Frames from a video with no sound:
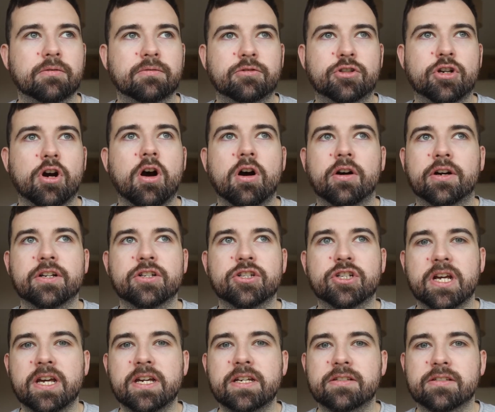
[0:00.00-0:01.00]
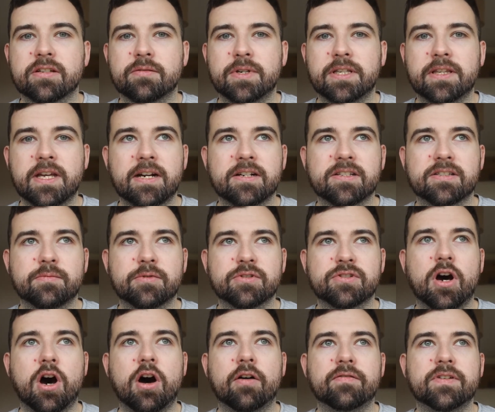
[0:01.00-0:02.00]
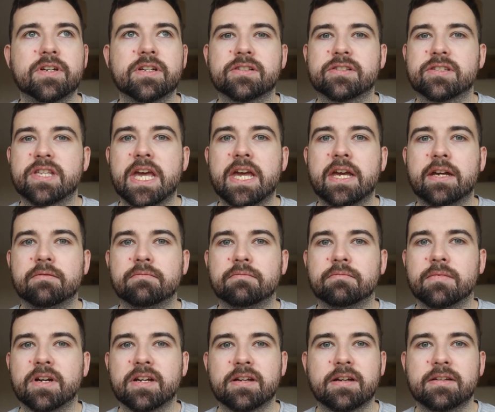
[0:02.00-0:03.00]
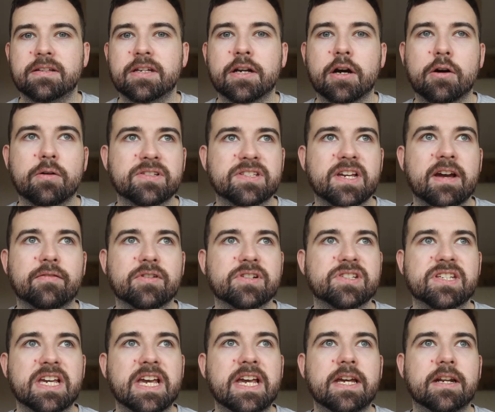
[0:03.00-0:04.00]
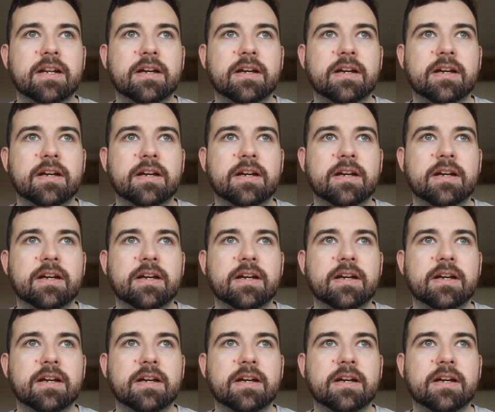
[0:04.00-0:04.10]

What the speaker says: chalk and cheese. I mean, that is the most obvious thing, has ever seen.